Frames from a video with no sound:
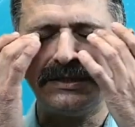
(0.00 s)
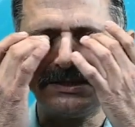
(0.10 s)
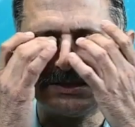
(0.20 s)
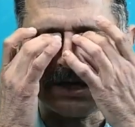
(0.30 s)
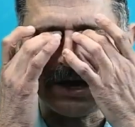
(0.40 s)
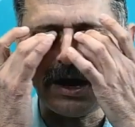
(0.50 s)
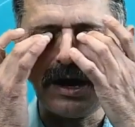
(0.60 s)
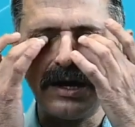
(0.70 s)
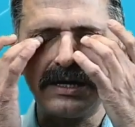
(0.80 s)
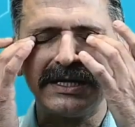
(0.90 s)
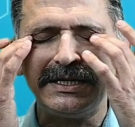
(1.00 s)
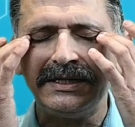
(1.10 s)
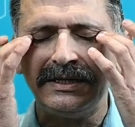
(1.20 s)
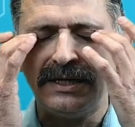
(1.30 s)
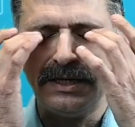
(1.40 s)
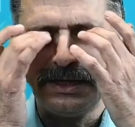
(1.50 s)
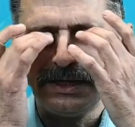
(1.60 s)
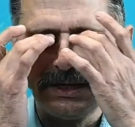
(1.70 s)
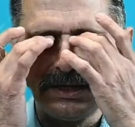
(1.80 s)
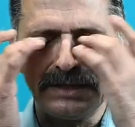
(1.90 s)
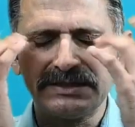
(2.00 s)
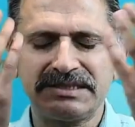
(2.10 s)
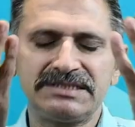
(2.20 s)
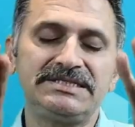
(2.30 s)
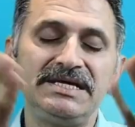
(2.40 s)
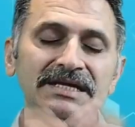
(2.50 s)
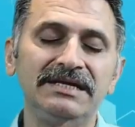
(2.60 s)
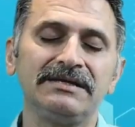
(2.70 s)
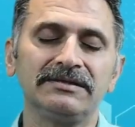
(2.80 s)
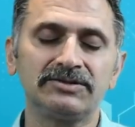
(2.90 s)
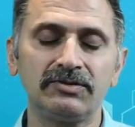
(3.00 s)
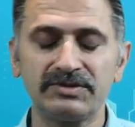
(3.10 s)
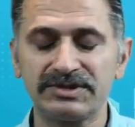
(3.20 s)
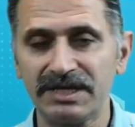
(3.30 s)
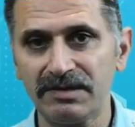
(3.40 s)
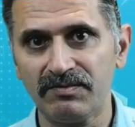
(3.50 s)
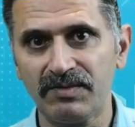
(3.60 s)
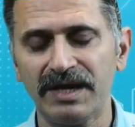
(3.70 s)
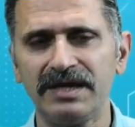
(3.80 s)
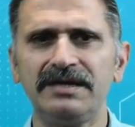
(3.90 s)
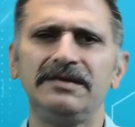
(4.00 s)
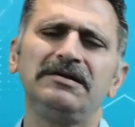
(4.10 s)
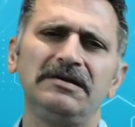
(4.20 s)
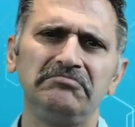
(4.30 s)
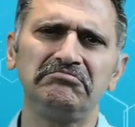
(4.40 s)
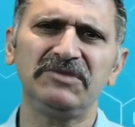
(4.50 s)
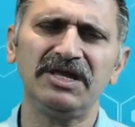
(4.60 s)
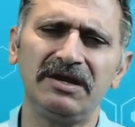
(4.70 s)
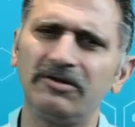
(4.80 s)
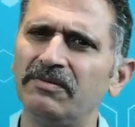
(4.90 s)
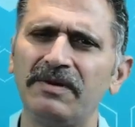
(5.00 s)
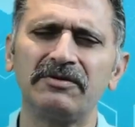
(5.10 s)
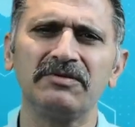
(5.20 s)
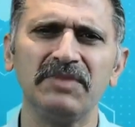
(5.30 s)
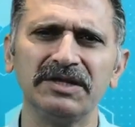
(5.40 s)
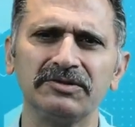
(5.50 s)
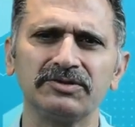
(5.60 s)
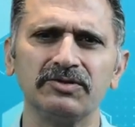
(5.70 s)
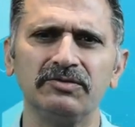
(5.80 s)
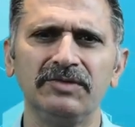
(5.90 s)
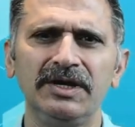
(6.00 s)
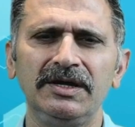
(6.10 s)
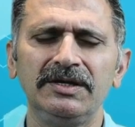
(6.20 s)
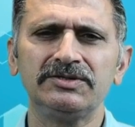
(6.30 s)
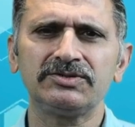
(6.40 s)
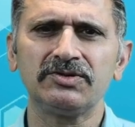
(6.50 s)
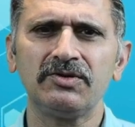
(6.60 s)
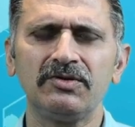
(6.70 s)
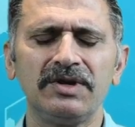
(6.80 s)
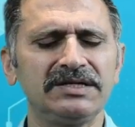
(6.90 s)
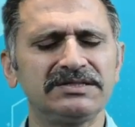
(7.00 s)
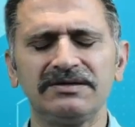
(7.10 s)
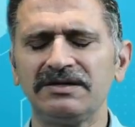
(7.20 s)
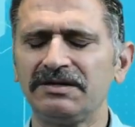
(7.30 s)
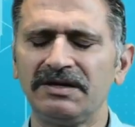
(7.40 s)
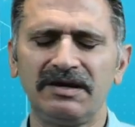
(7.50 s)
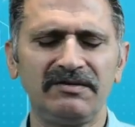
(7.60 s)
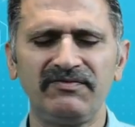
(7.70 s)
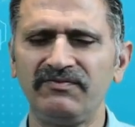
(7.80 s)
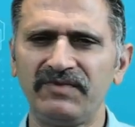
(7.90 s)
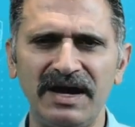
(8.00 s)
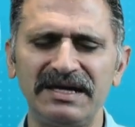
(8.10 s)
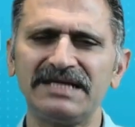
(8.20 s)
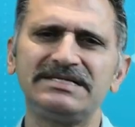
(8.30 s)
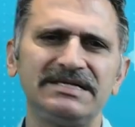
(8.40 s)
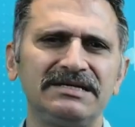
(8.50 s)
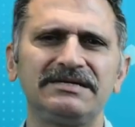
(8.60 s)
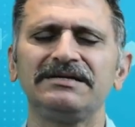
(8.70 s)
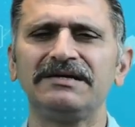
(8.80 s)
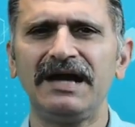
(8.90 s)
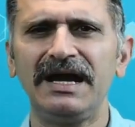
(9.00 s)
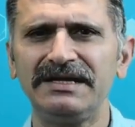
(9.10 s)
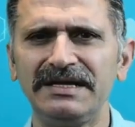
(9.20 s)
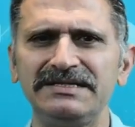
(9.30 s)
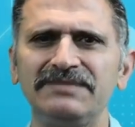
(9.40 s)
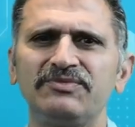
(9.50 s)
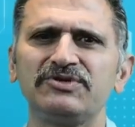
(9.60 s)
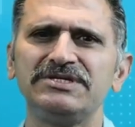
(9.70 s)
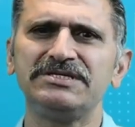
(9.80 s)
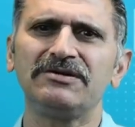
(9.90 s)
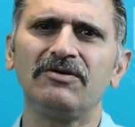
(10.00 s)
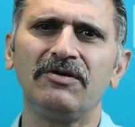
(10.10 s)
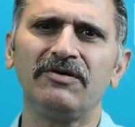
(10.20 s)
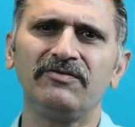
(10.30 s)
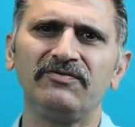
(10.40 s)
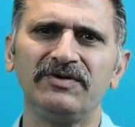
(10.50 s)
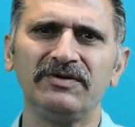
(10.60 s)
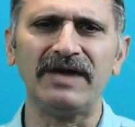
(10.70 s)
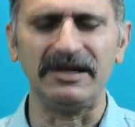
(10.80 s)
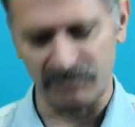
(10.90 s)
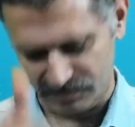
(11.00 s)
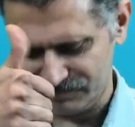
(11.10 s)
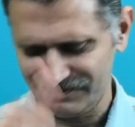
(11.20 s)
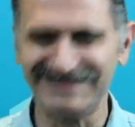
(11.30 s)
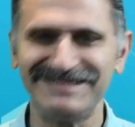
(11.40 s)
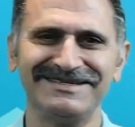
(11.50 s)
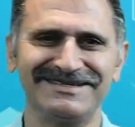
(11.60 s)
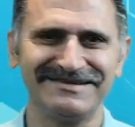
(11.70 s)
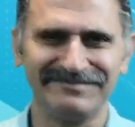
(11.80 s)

is hardly seen, so to say, by the end of about a month or so. So it's a fantastic anti-aging procedure of value. Cheers.